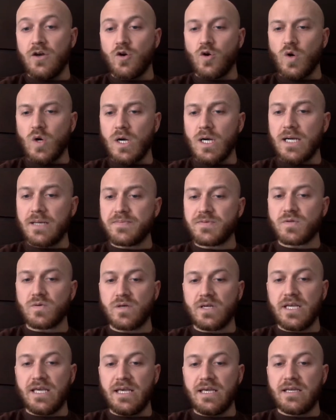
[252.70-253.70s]
Crops
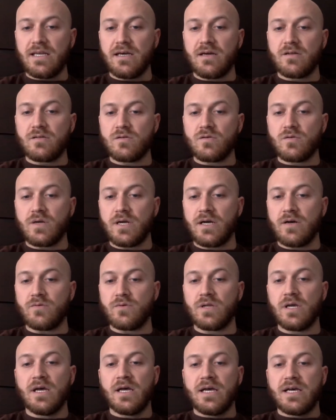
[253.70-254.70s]
were eaten out of the ground,